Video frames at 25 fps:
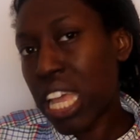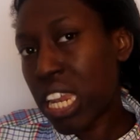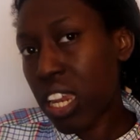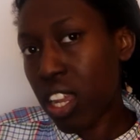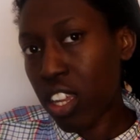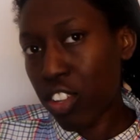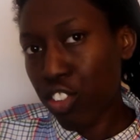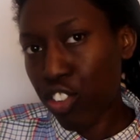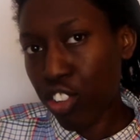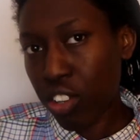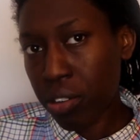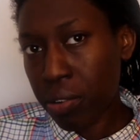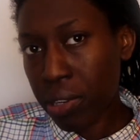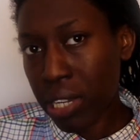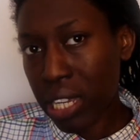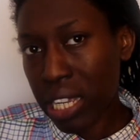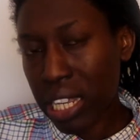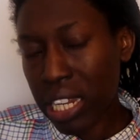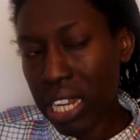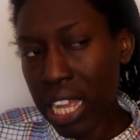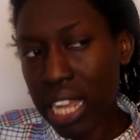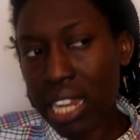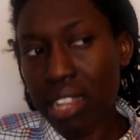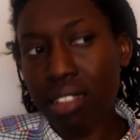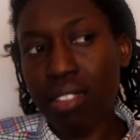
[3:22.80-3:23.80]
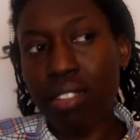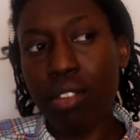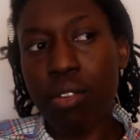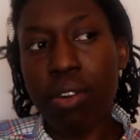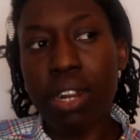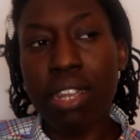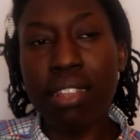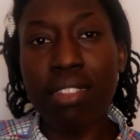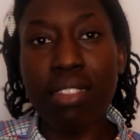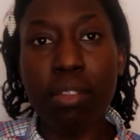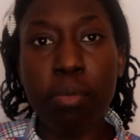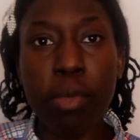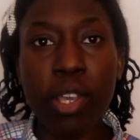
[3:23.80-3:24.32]
get Nigerian, and it's
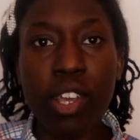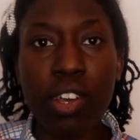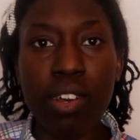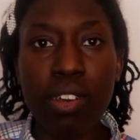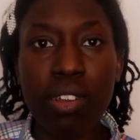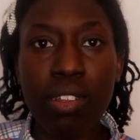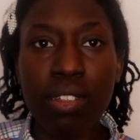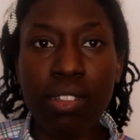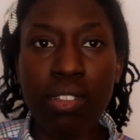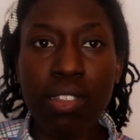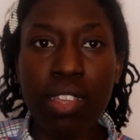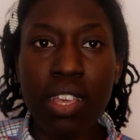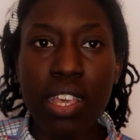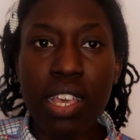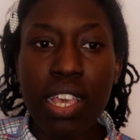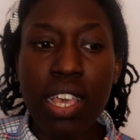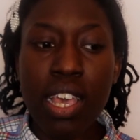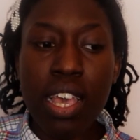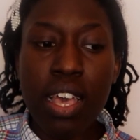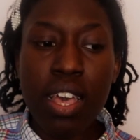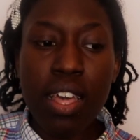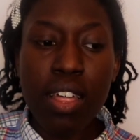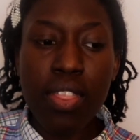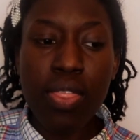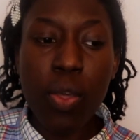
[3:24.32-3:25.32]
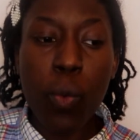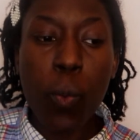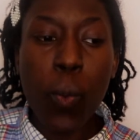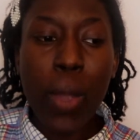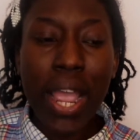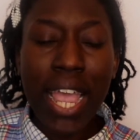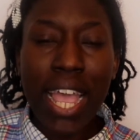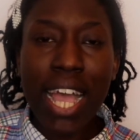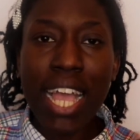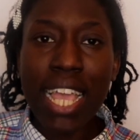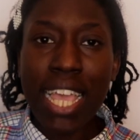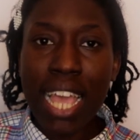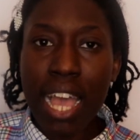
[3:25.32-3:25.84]
crazy because the
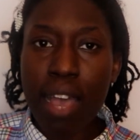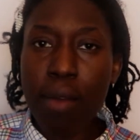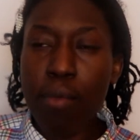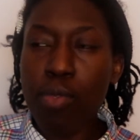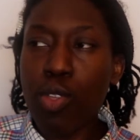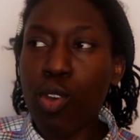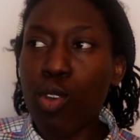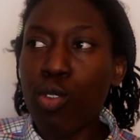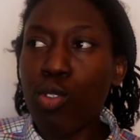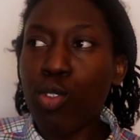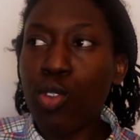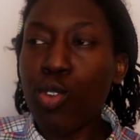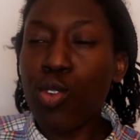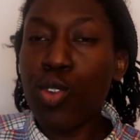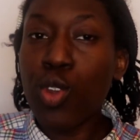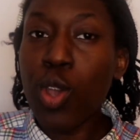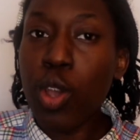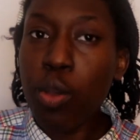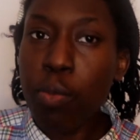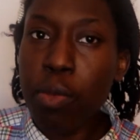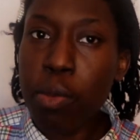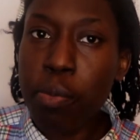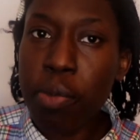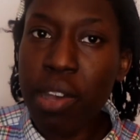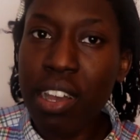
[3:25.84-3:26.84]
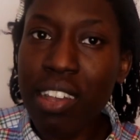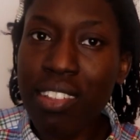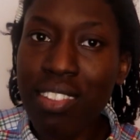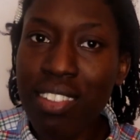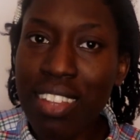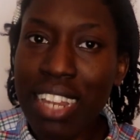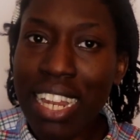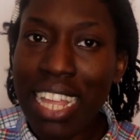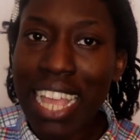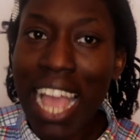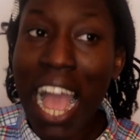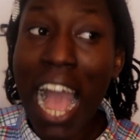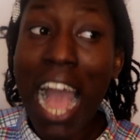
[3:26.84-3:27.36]
way I am, those who know me
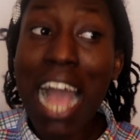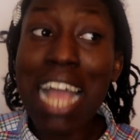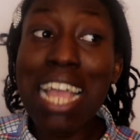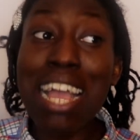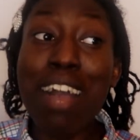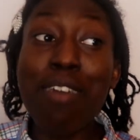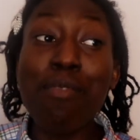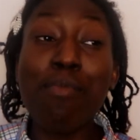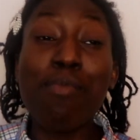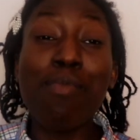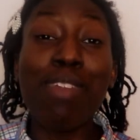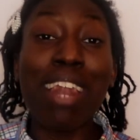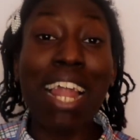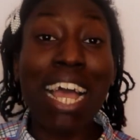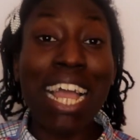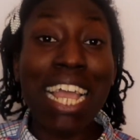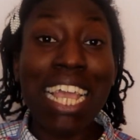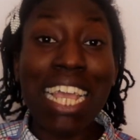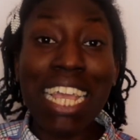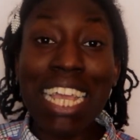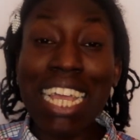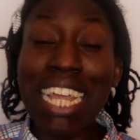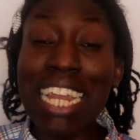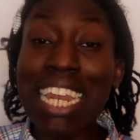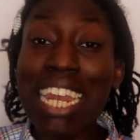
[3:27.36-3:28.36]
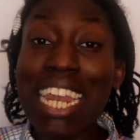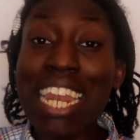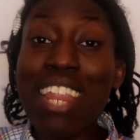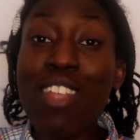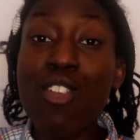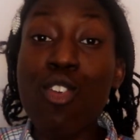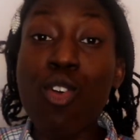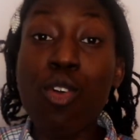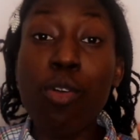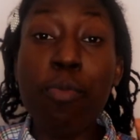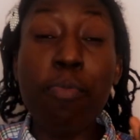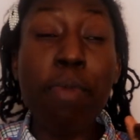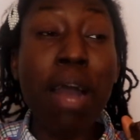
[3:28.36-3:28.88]
personally, I am like
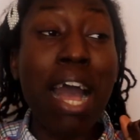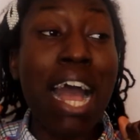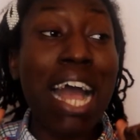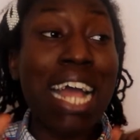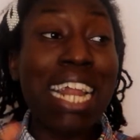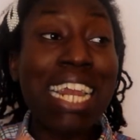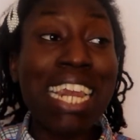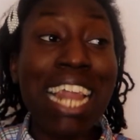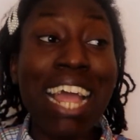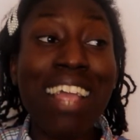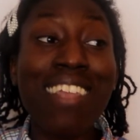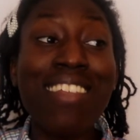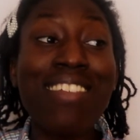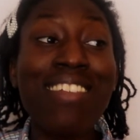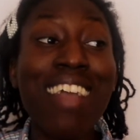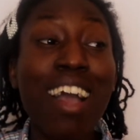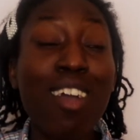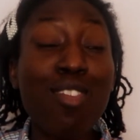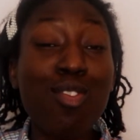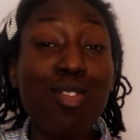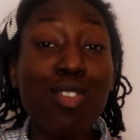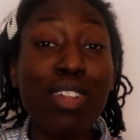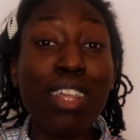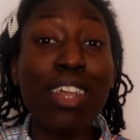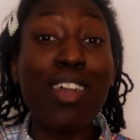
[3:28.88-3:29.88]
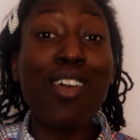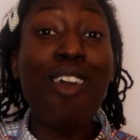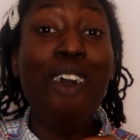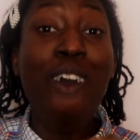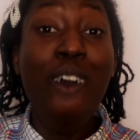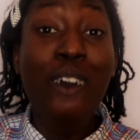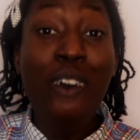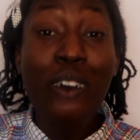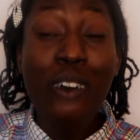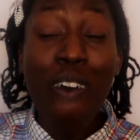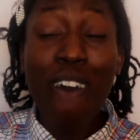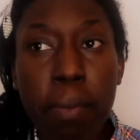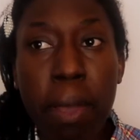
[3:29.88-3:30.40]
Yoruba, Naija to the
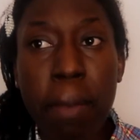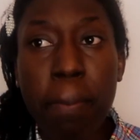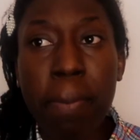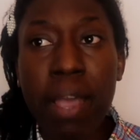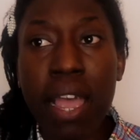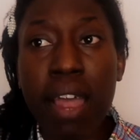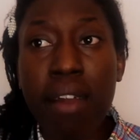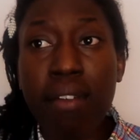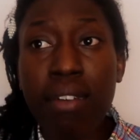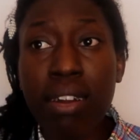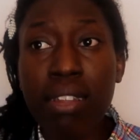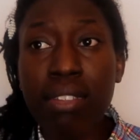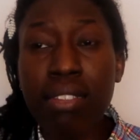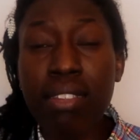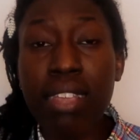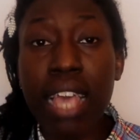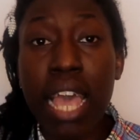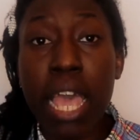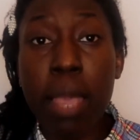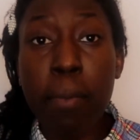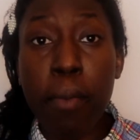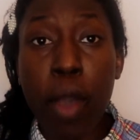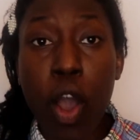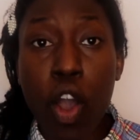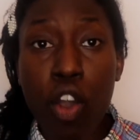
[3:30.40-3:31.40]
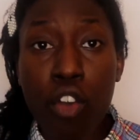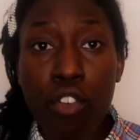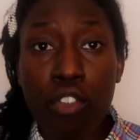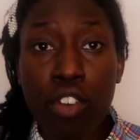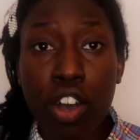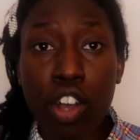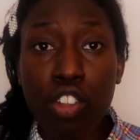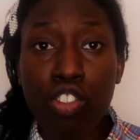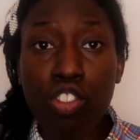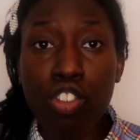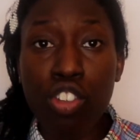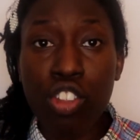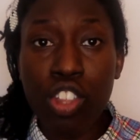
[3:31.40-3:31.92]
core. My parents came
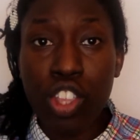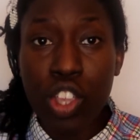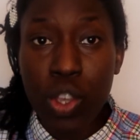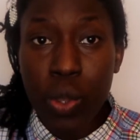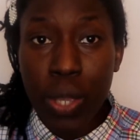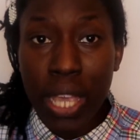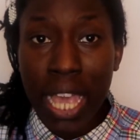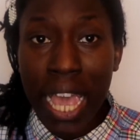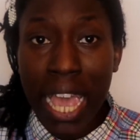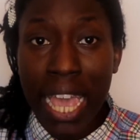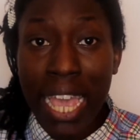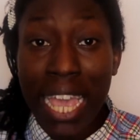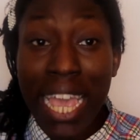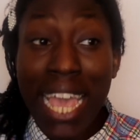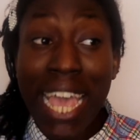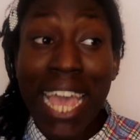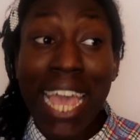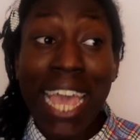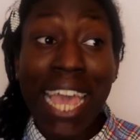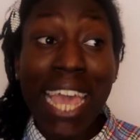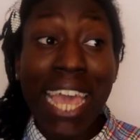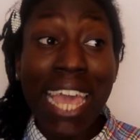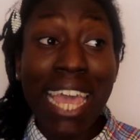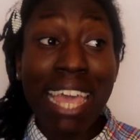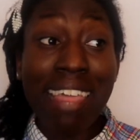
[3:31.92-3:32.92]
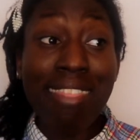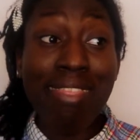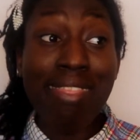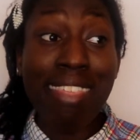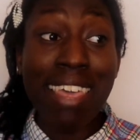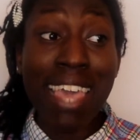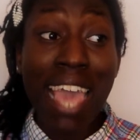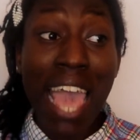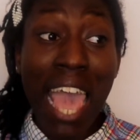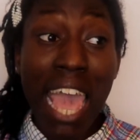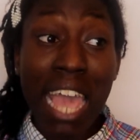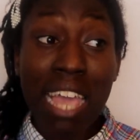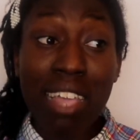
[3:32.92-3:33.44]
over to the UK in
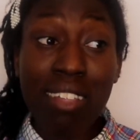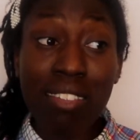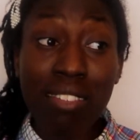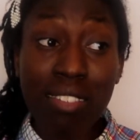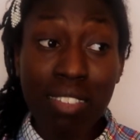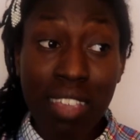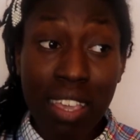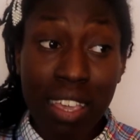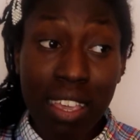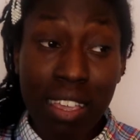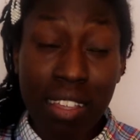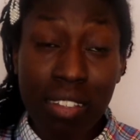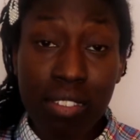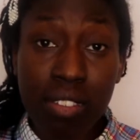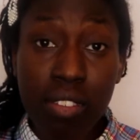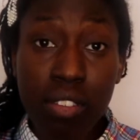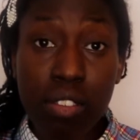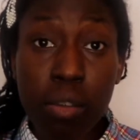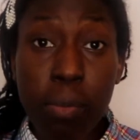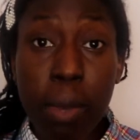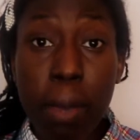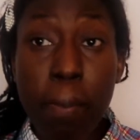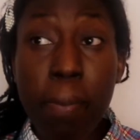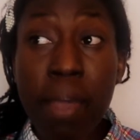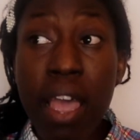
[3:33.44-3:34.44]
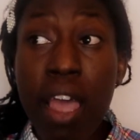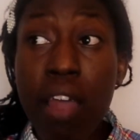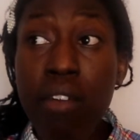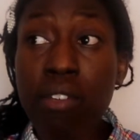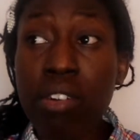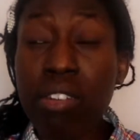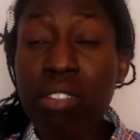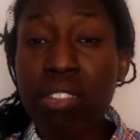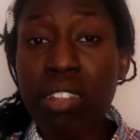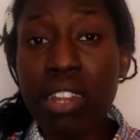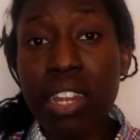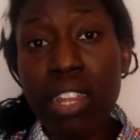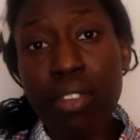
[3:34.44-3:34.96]
the 80s. So my
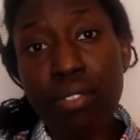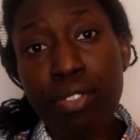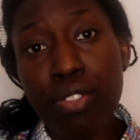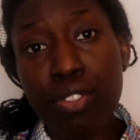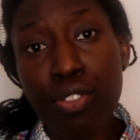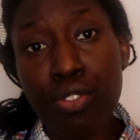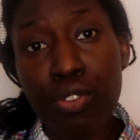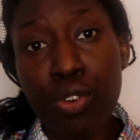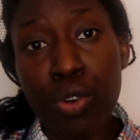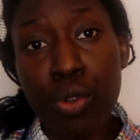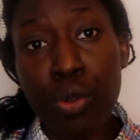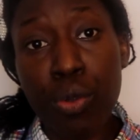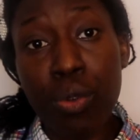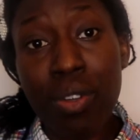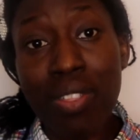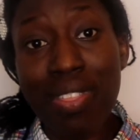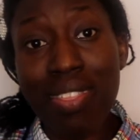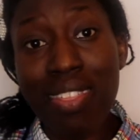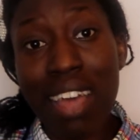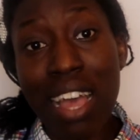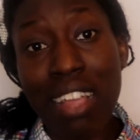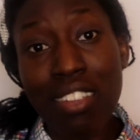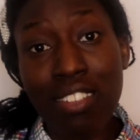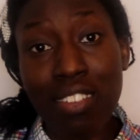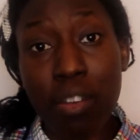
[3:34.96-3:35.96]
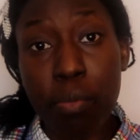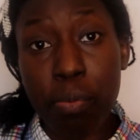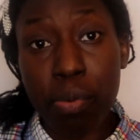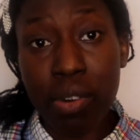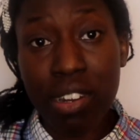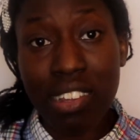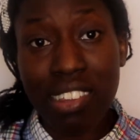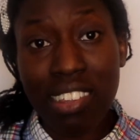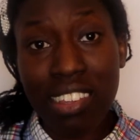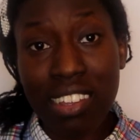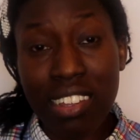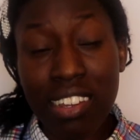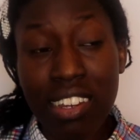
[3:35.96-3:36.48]
parents lived through Thatcher
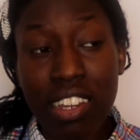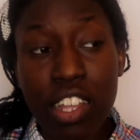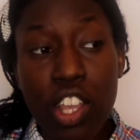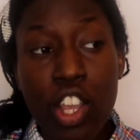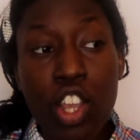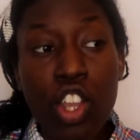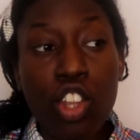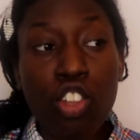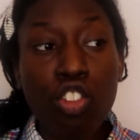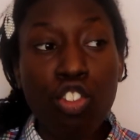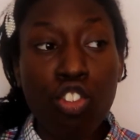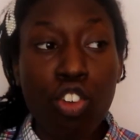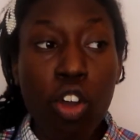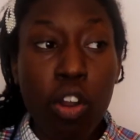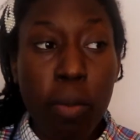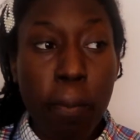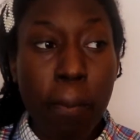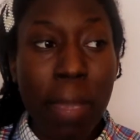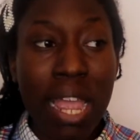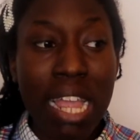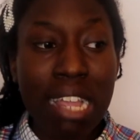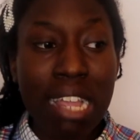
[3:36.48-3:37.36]
Britain, John